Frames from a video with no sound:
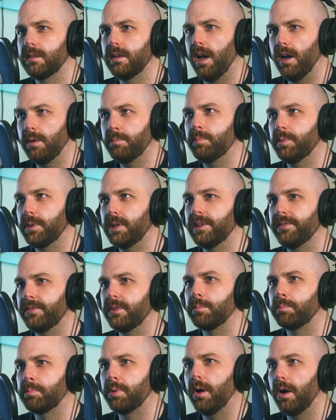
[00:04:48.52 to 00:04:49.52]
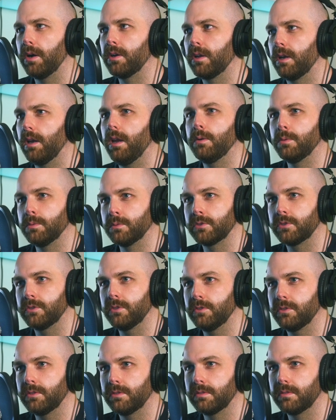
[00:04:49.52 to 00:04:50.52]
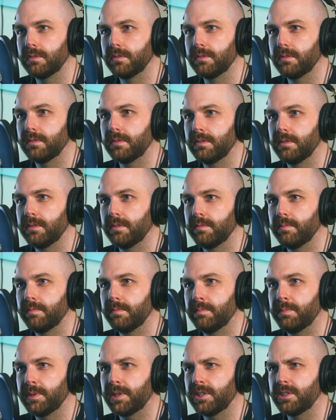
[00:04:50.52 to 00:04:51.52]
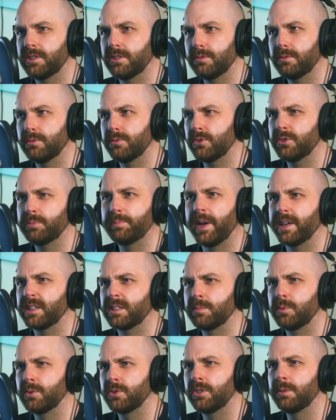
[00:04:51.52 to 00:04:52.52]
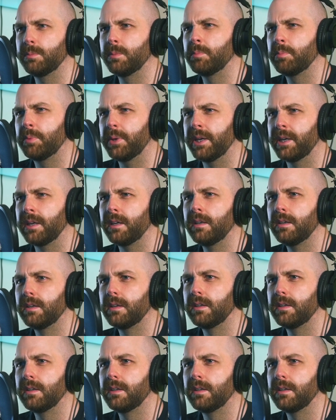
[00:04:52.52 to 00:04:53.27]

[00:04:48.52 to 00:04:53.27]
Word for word: I believe you put on clothes because you're a respectable human being.